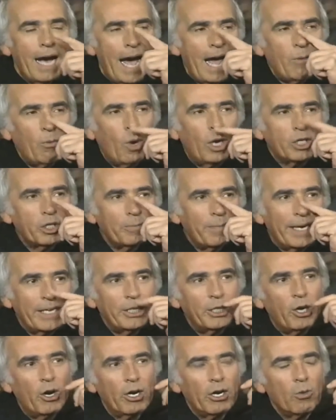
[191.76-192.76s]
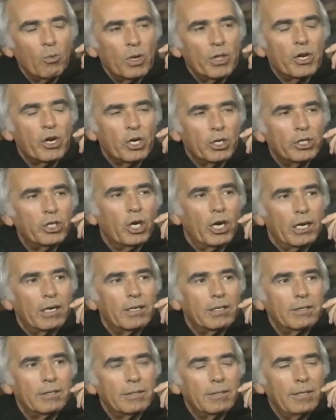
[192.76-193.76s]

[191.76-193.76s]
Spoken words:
I watch my daughter with her daughter,